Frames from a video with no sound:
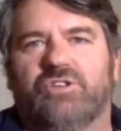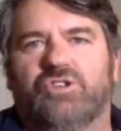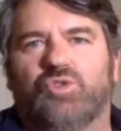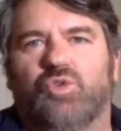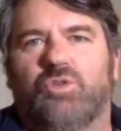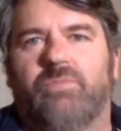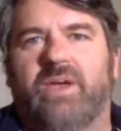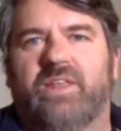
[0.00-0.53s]
in a
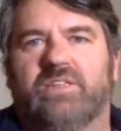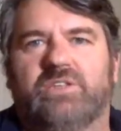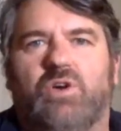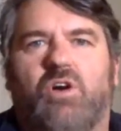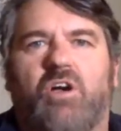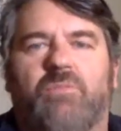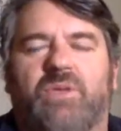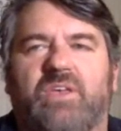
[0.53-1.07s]
short amount of
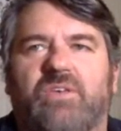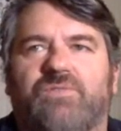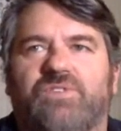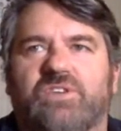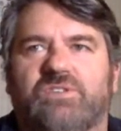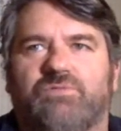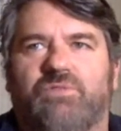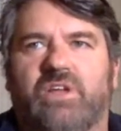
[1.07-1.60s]
time, and
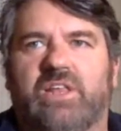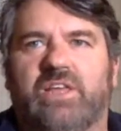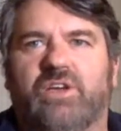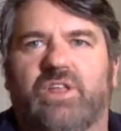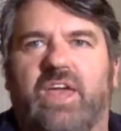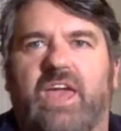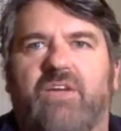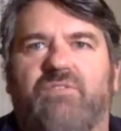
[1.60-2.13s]
you've just
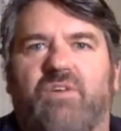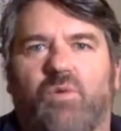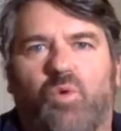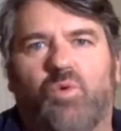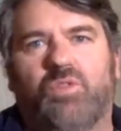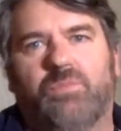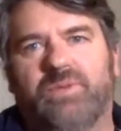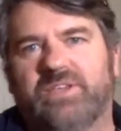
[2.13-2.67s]
really got to have
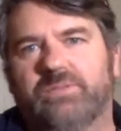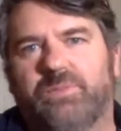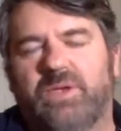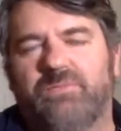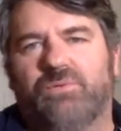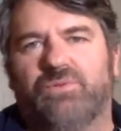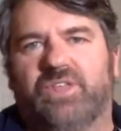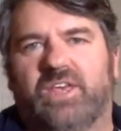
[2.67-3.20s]
all the best
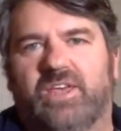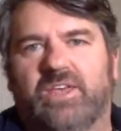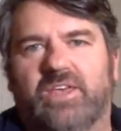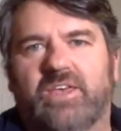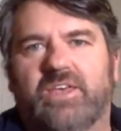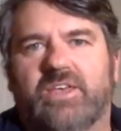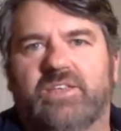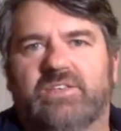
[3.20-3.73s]
people
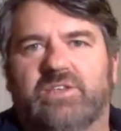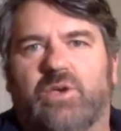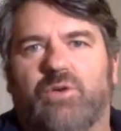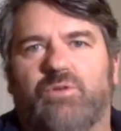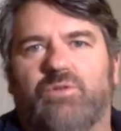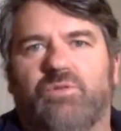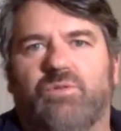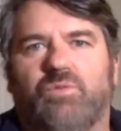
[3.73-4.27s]
there.
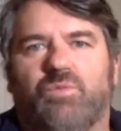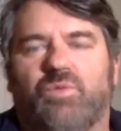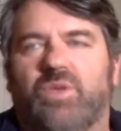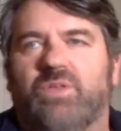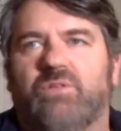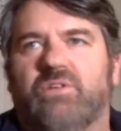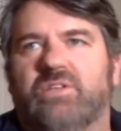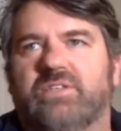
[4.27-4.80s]
So yeah.
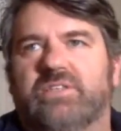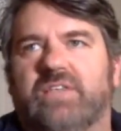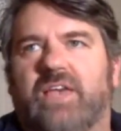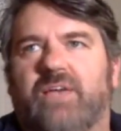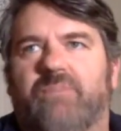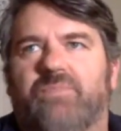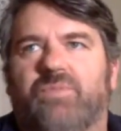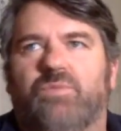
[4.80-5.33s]
whether it's
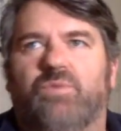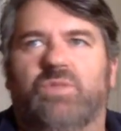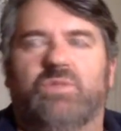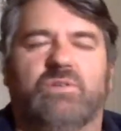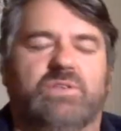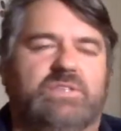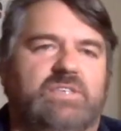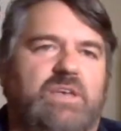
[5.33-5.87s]
um,
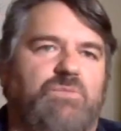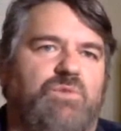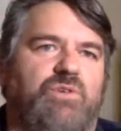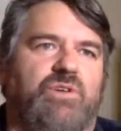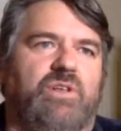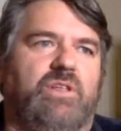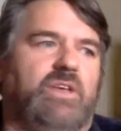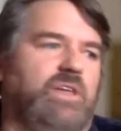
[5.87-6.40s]
whether it's
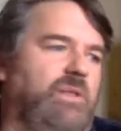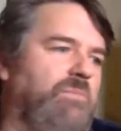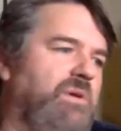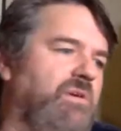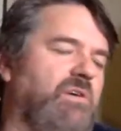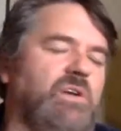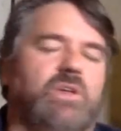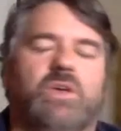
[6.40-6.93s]
somewhere in, in
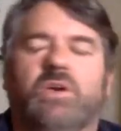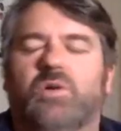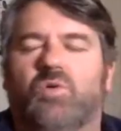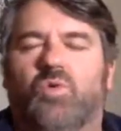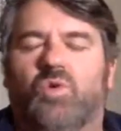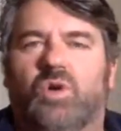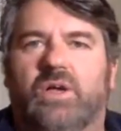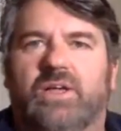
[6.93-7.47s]
America
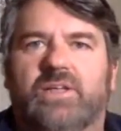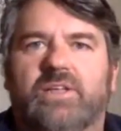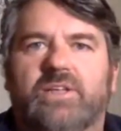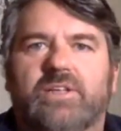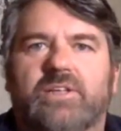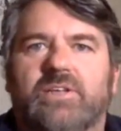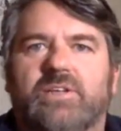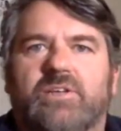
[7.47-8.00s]
or
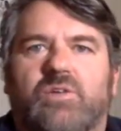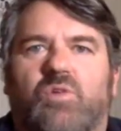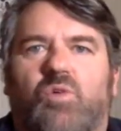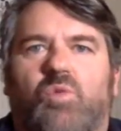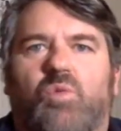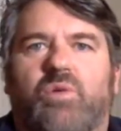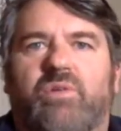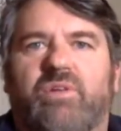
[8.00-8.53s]

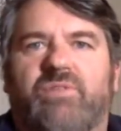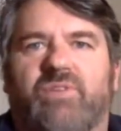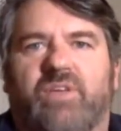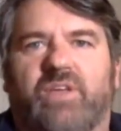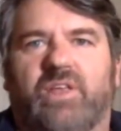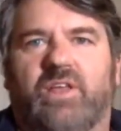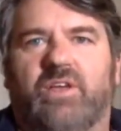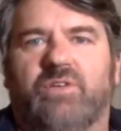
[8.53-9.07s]
or
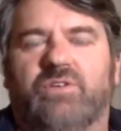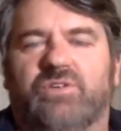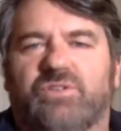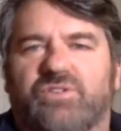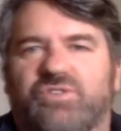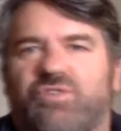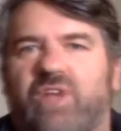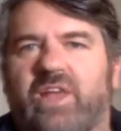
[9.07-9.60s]
wherever. You know,
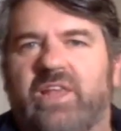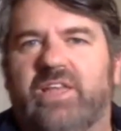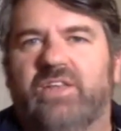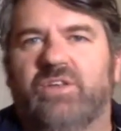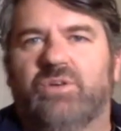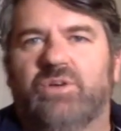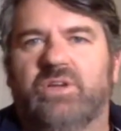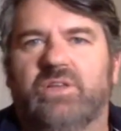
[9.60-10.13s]
could
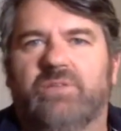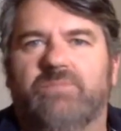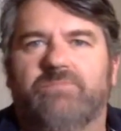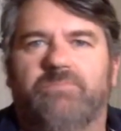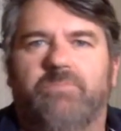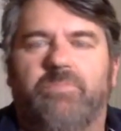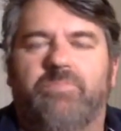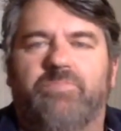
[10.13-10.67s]
Australia do it?
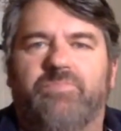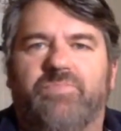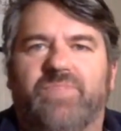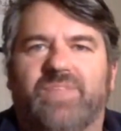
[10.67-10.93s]
Moodoo.